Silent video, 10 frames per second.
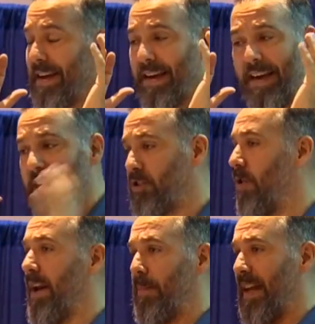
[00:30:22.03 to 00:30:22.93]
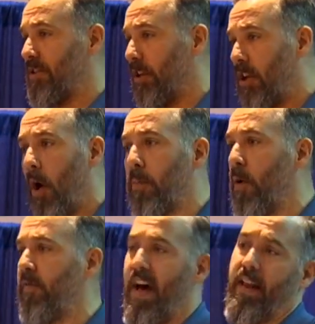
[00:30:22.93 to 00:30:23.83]
He's trying to be as low
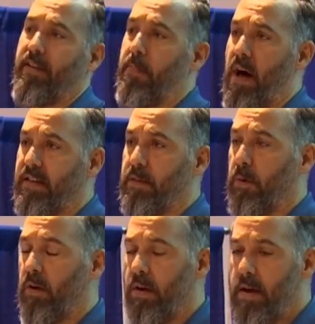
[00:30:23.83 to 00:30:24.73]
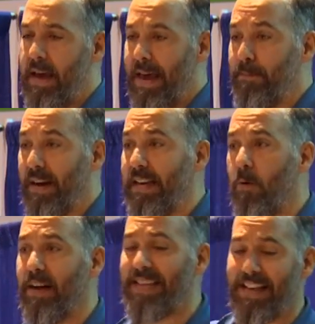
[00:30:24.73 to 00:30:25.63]
profile as possible, but he
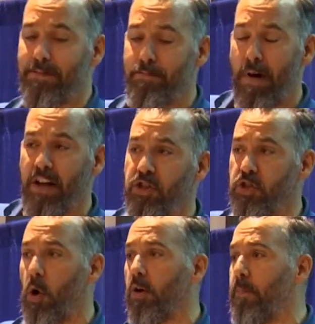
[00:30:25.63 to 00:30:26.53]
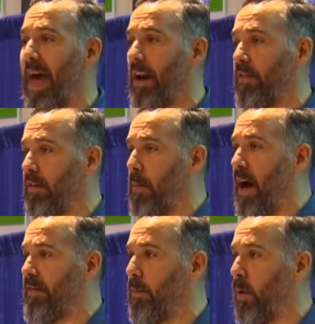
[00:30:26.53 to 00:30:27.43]
wants as much solar panels as
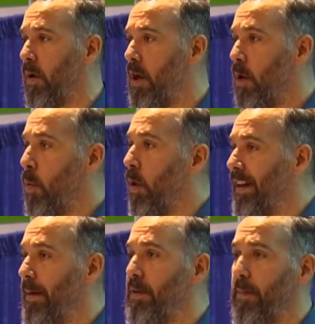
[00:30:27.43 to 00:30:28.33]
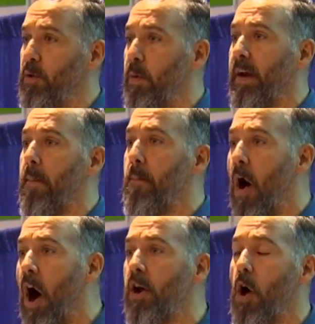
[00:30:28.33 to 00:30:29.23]
possible. We'll end up doing a
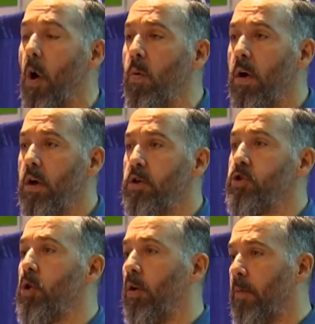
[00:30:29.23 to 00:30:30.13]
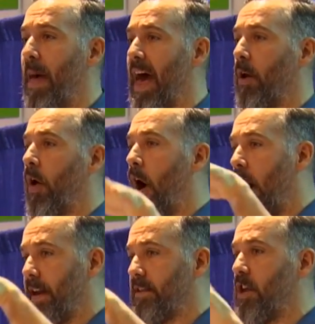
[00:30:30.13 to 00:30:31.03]
mono solar panel
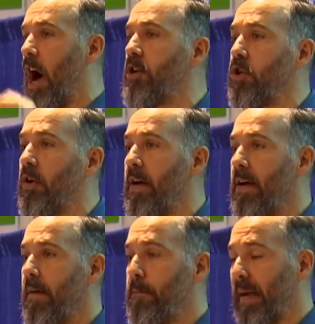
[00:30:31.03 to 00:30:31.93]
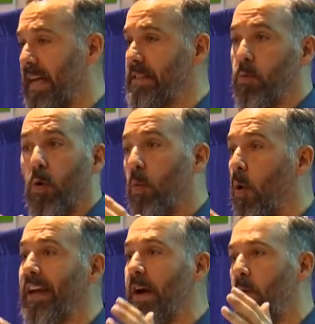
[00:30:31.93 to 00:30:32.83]
on his dodger because we're
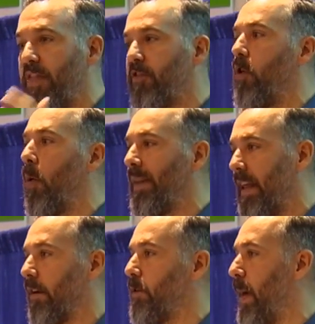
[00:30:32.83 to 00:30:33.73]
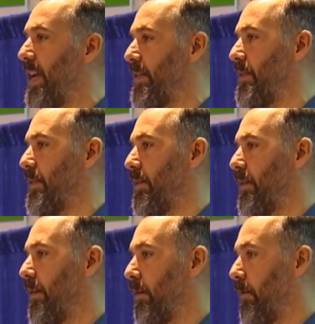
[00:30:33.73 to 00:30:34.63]
working with so little space,
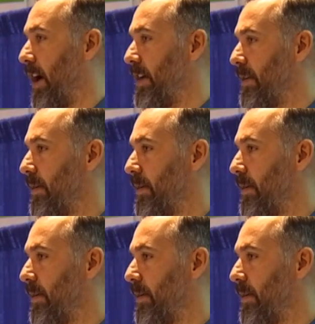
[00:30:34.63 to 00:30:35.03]
right?